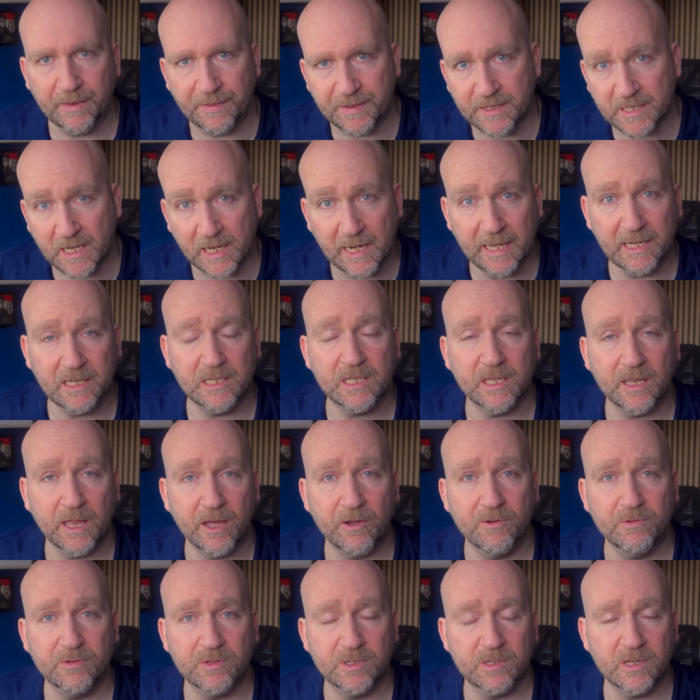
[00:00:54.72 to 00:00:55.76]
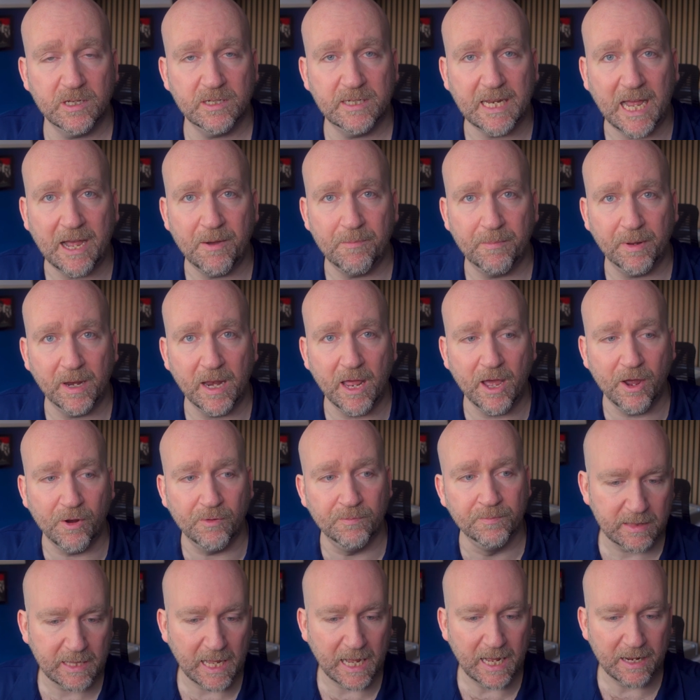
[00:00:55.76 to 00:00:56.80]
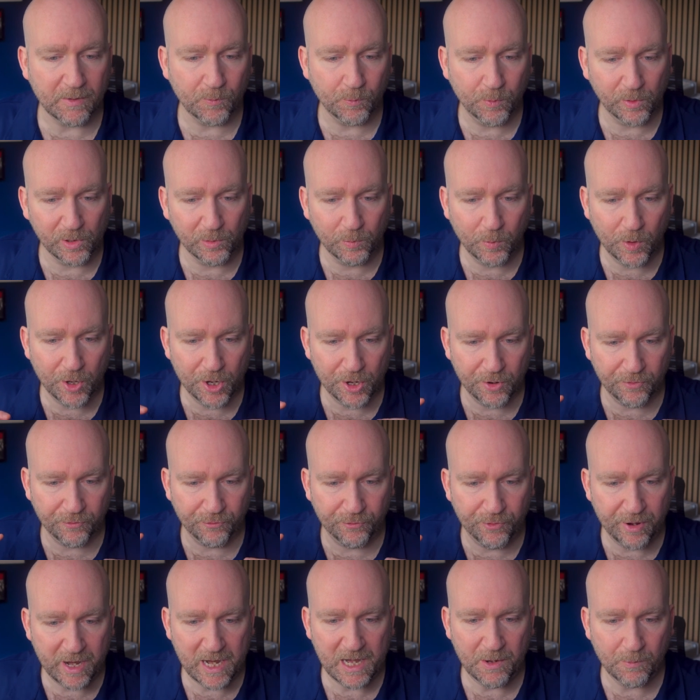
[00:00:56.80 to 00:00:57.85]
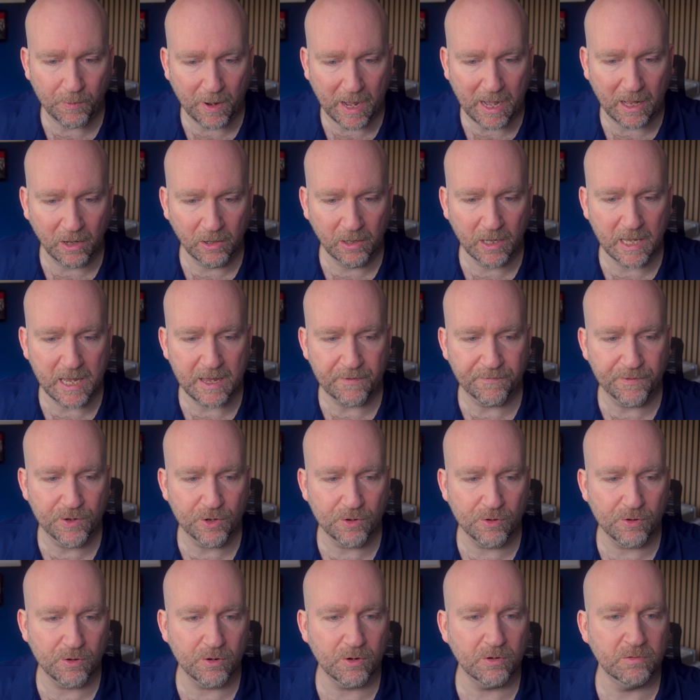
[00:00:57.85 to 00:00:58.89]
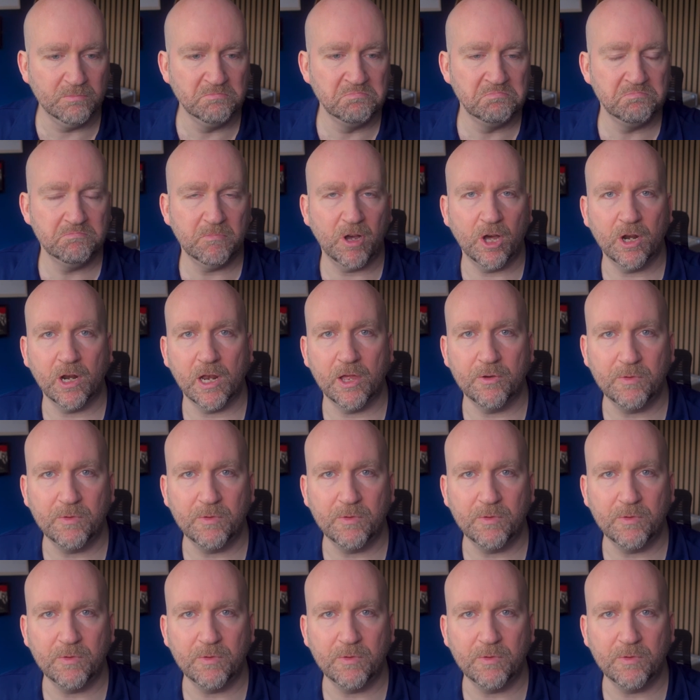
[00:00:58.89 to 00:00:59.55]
and there's a link to those down below. That will work really well if you're on